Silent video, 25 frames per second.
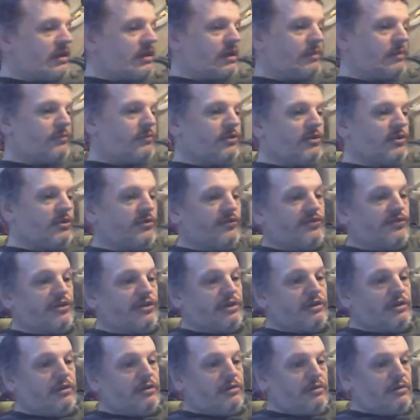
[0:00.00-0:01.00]
up
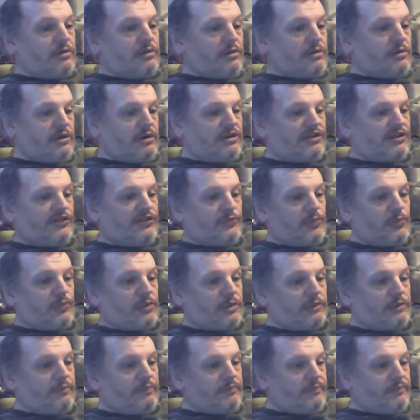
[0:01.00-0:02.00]
using this one,